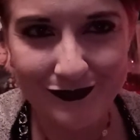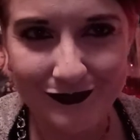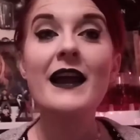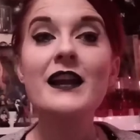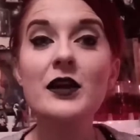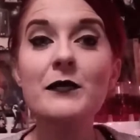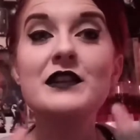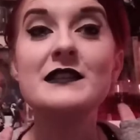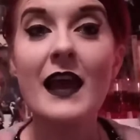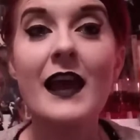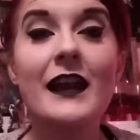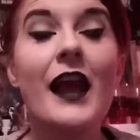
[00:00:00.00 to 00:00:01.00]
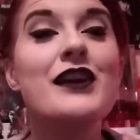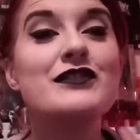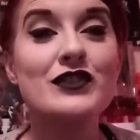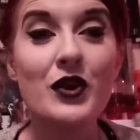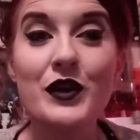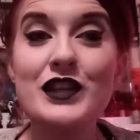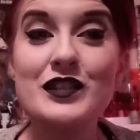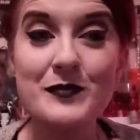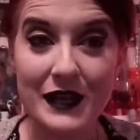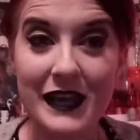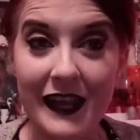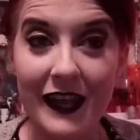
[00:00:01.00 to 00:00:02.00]
My number 10 is going to
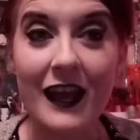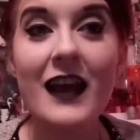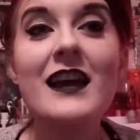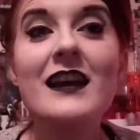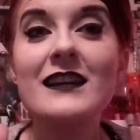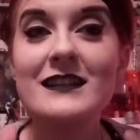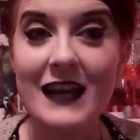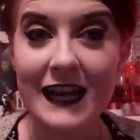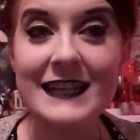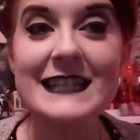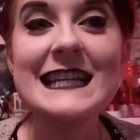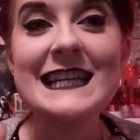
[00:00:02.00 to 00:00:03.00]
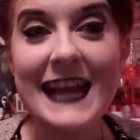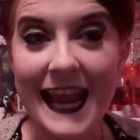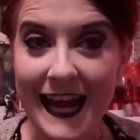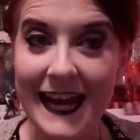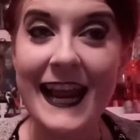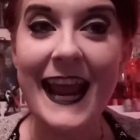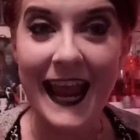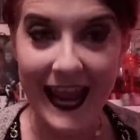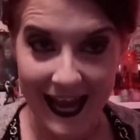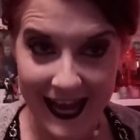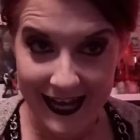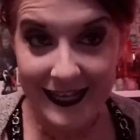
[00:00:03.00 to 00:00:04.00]
be
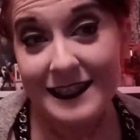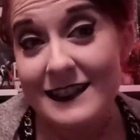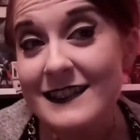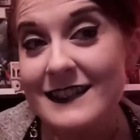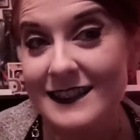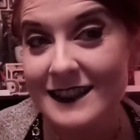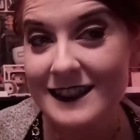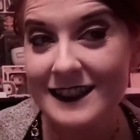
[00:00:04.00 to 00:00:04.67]
1988's